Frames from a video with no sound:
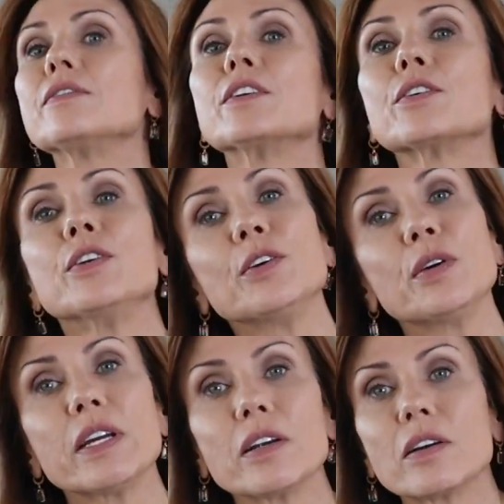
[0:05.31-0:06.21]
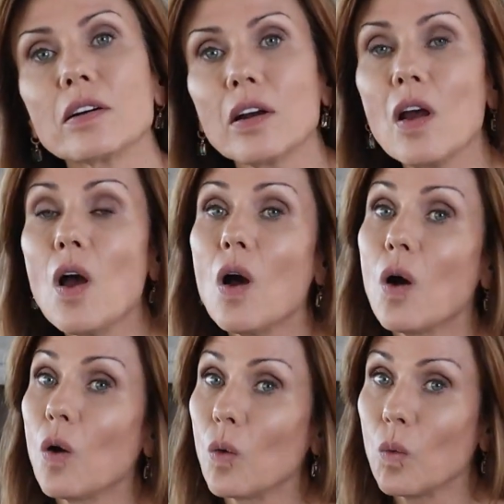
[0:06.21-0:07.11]
If you're new here,
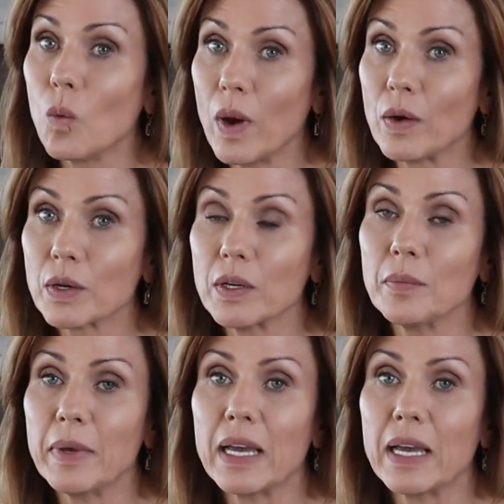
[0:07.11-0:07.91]
welcome.